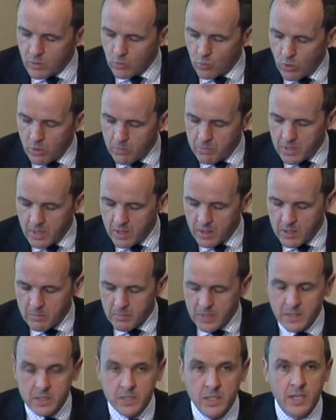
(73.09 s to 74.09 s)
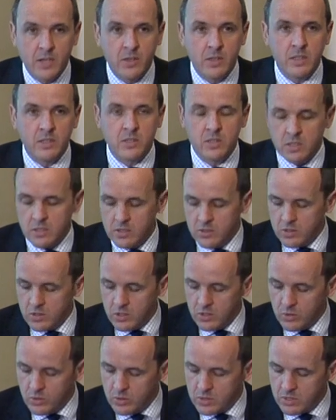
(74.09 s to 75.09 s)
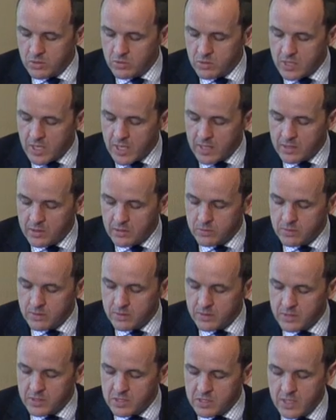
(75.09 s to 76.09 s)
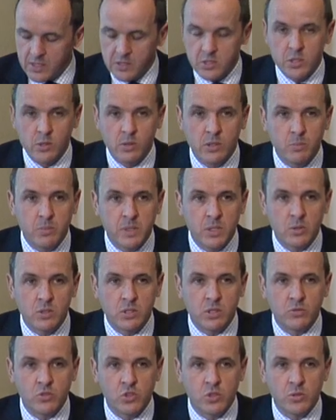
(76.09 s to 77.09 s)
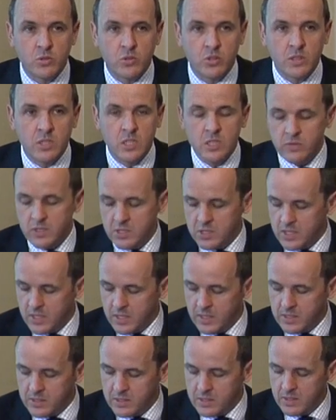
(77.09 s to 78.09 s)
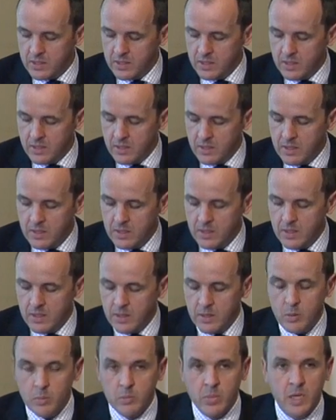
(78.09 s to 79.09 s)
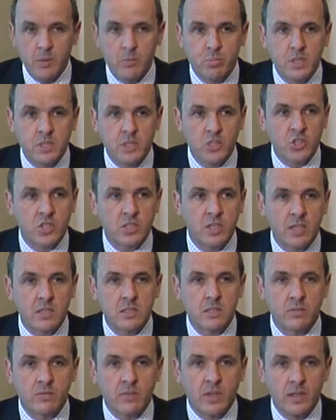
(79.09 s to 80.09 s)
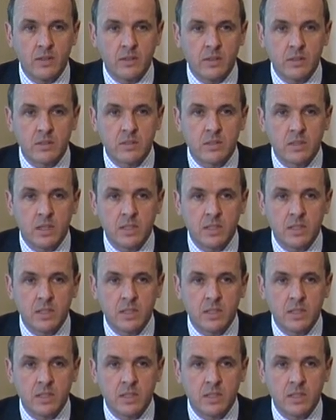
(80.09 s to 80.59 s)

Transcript: what parliamentarians can do to tackle the sexual abuse of children overseas by British sex offenders.